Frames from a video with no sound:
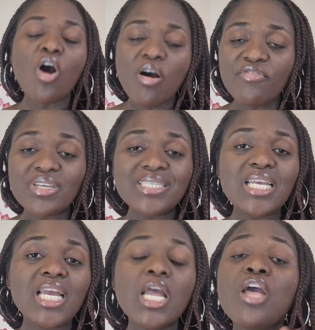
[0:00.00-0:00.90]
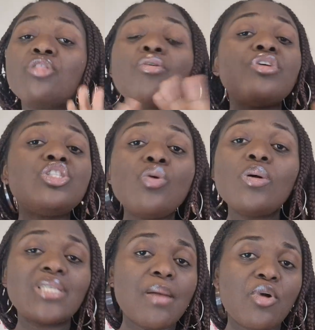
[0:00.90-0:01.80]
Obviously, there is
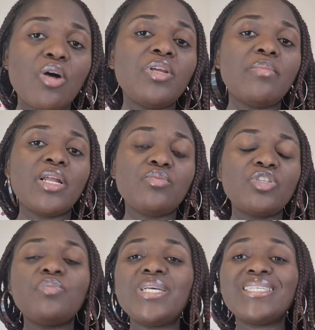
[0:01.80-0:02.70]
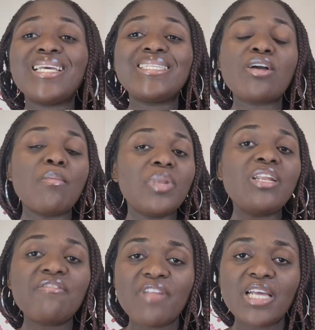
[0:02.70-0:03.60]
no time commitment, which means it's
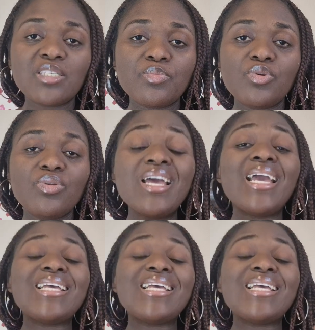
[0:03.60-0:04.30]
completely flexible.